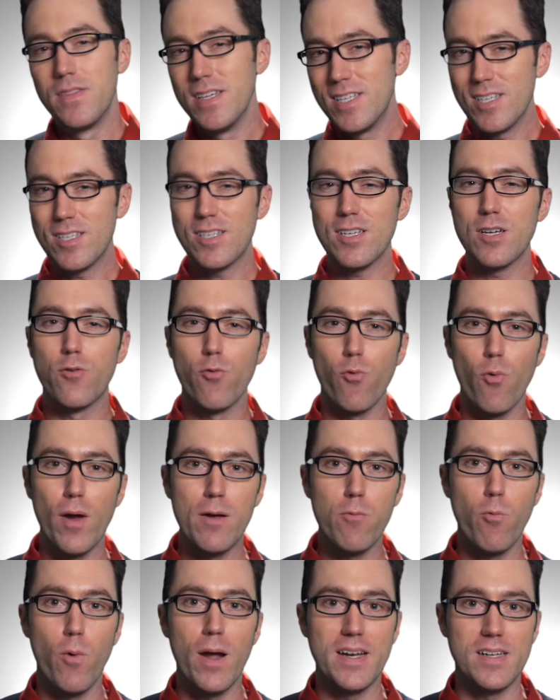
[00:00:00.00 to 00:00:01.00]
This is a
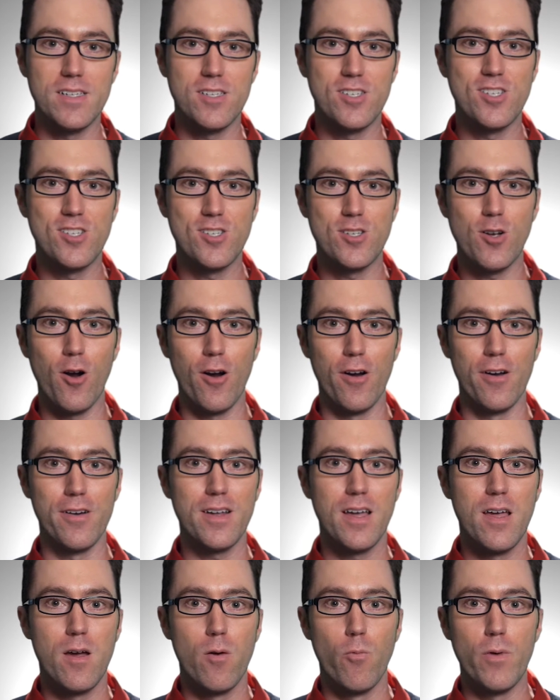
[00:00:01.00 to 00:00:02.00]
great way to
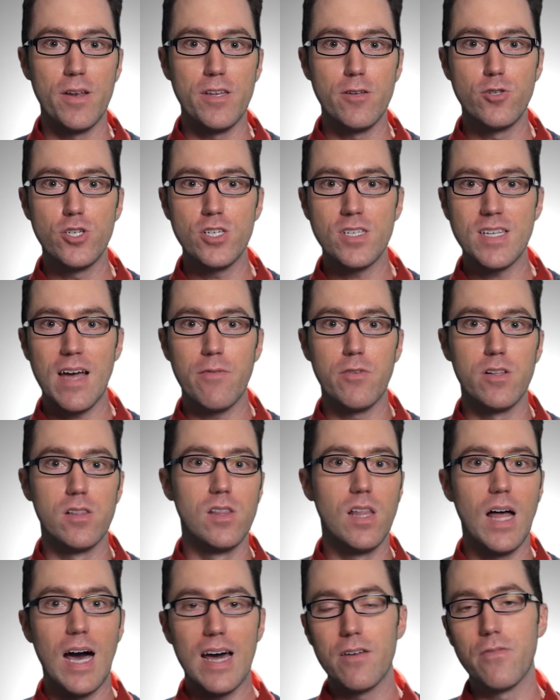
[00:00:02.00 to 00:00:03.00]
start when you just have a
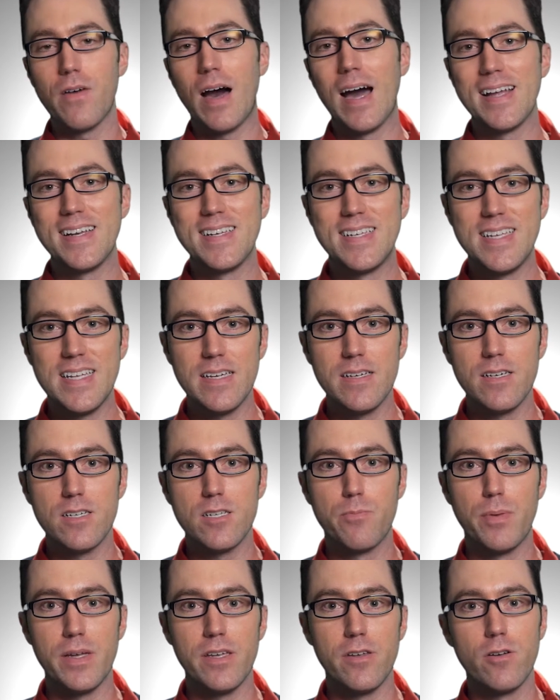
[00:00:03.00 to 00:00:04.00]
lot of
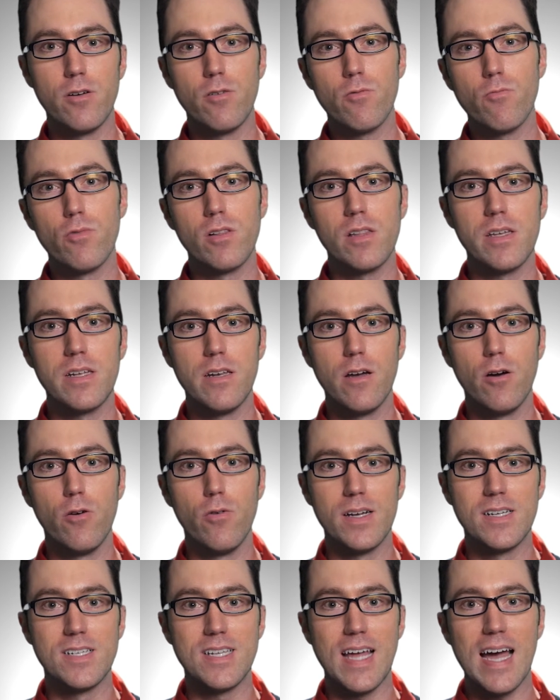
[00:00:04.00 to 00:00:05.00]
ideas, but you don't really
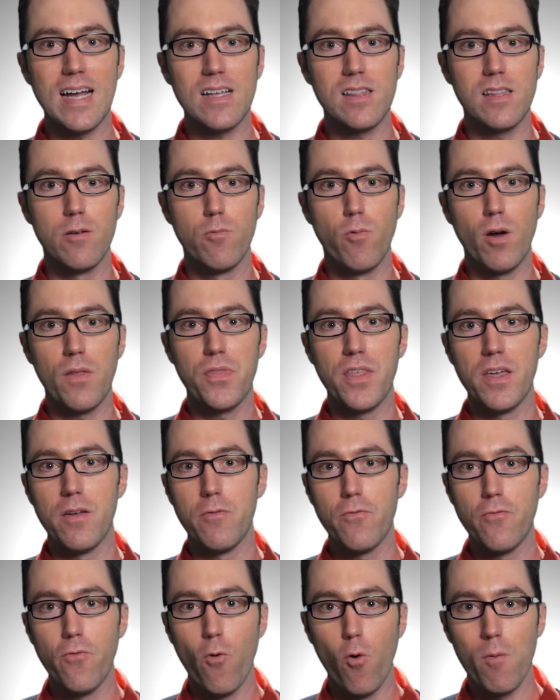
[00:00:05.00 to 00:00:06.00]
know exactly what
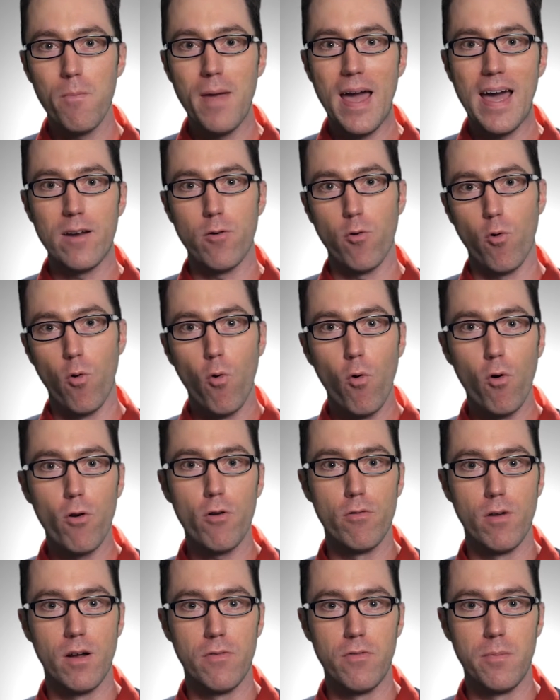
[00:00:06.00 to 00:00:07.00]
the format or
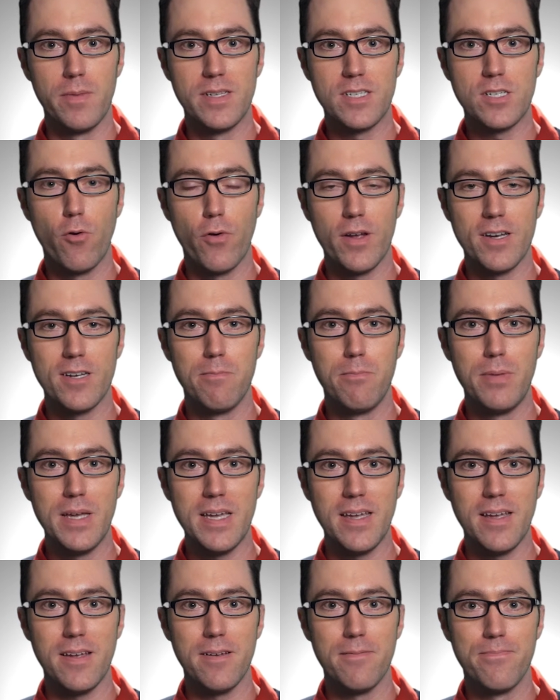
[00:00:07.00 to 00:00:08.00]
order of them is going to
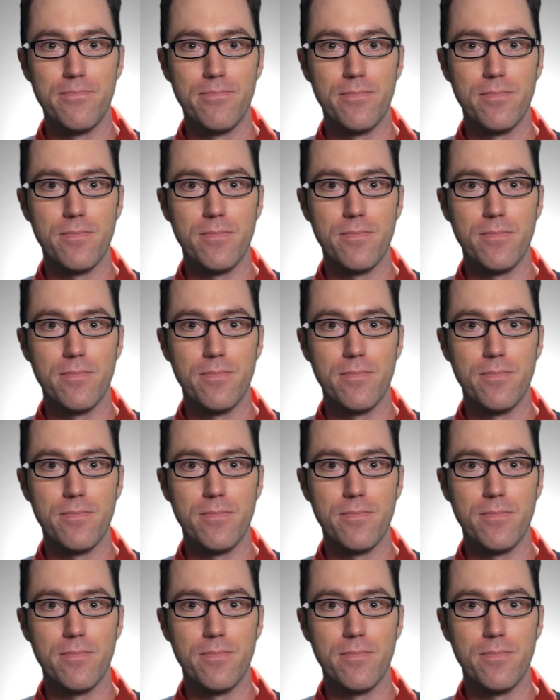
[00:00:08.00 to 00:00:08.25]
be.